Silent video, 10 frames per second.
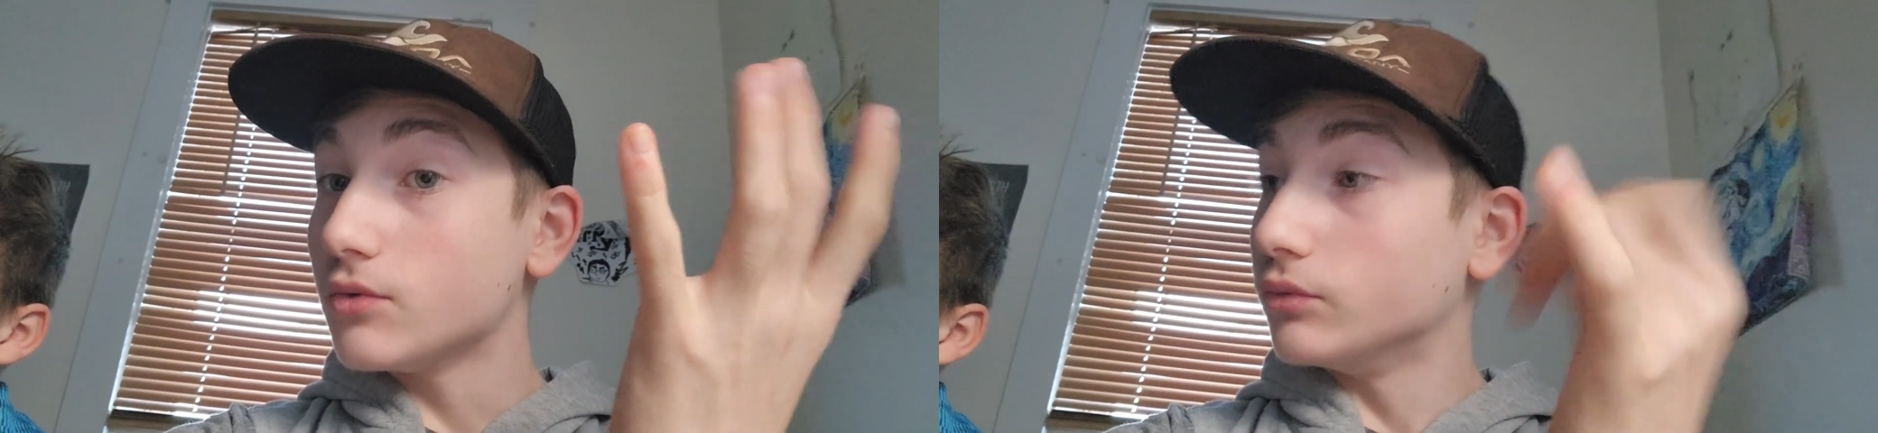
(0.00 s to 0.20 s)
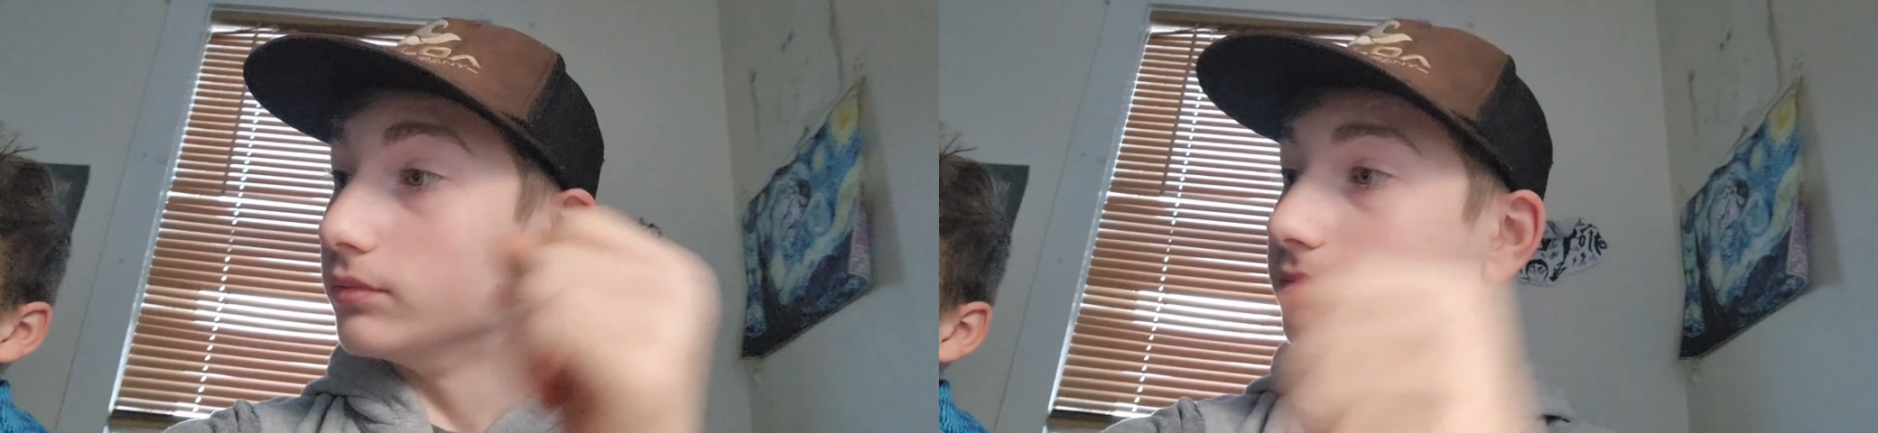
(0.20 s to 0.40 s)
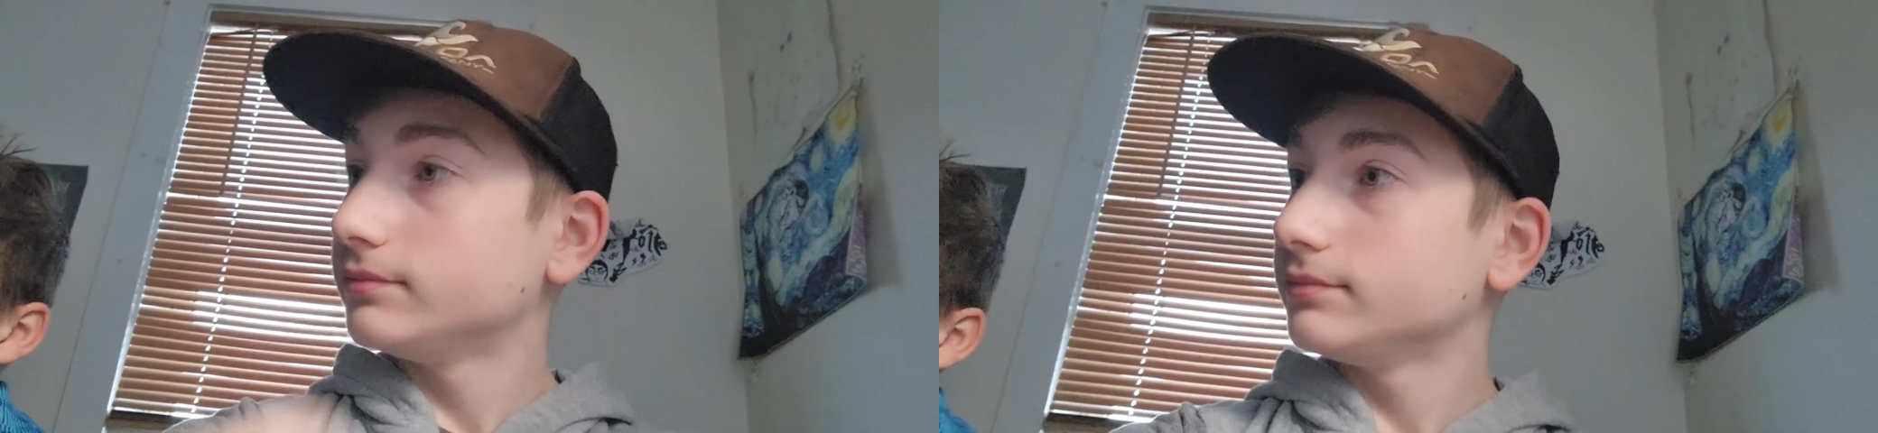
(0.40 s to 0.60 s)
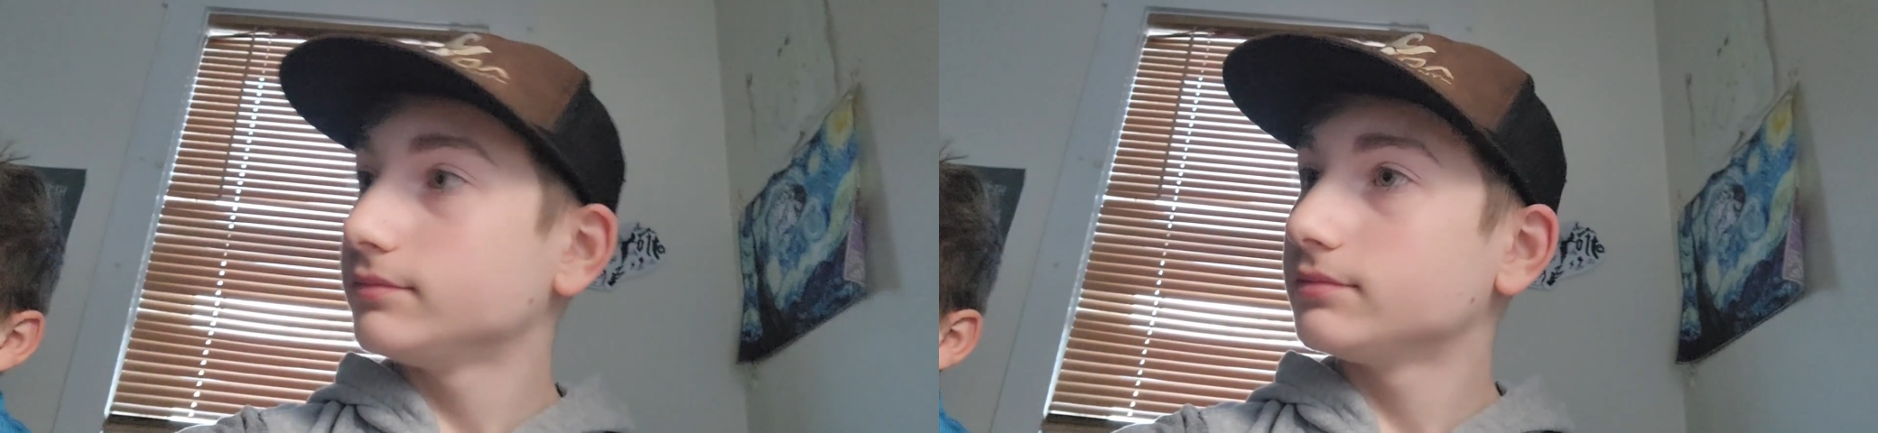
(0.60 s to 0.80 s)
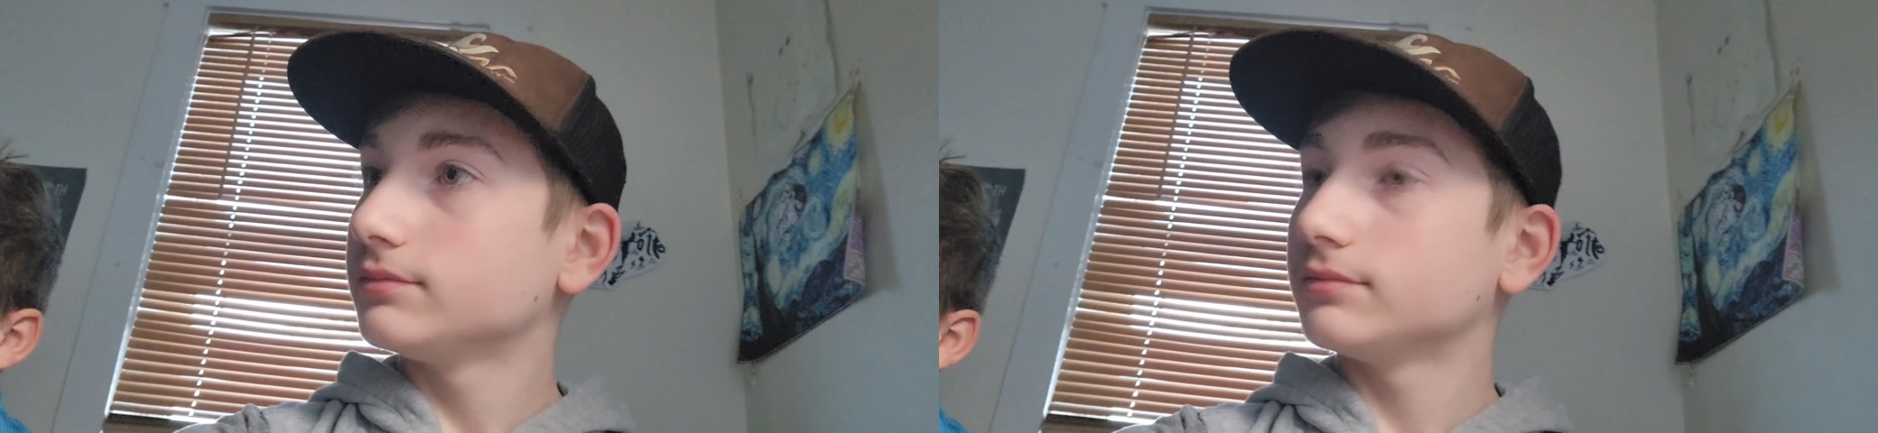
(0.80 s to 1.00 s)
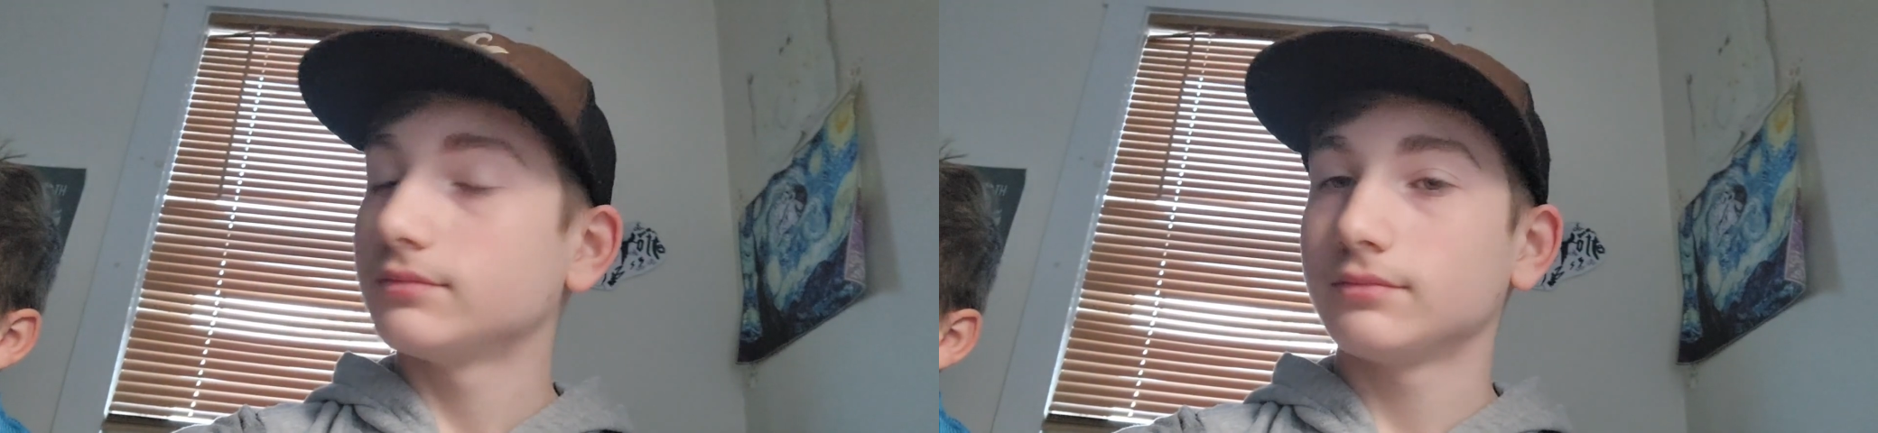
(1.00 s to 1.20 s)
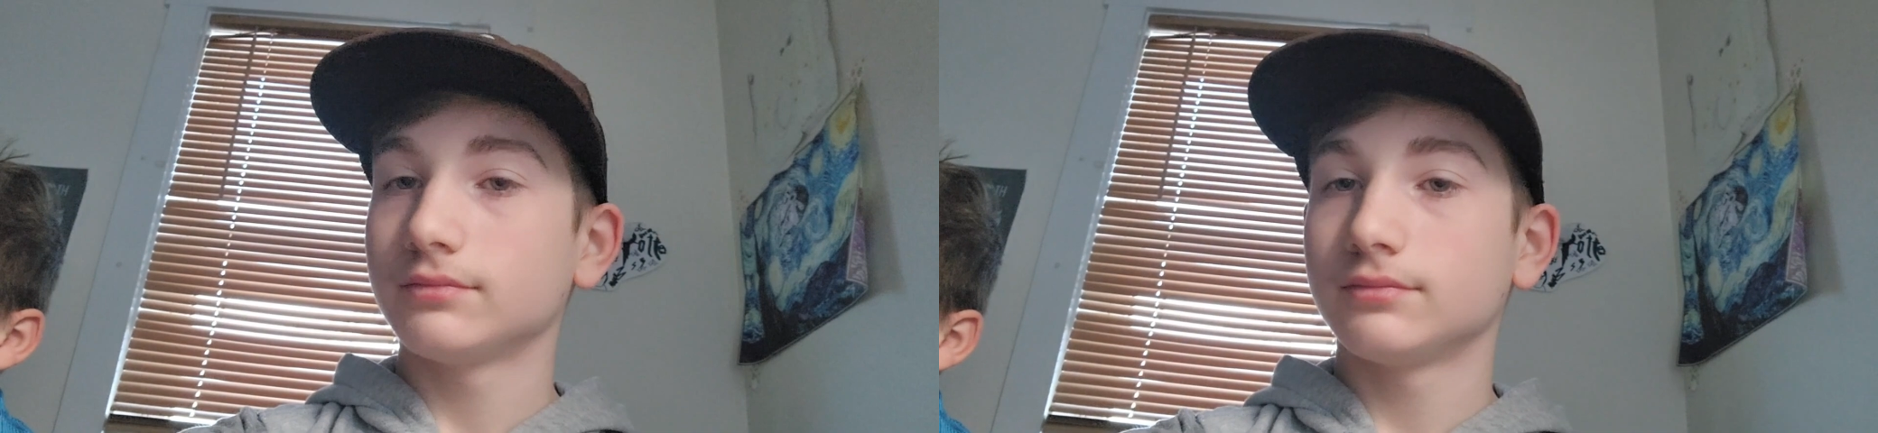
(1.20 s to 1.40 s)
Uh, it was only us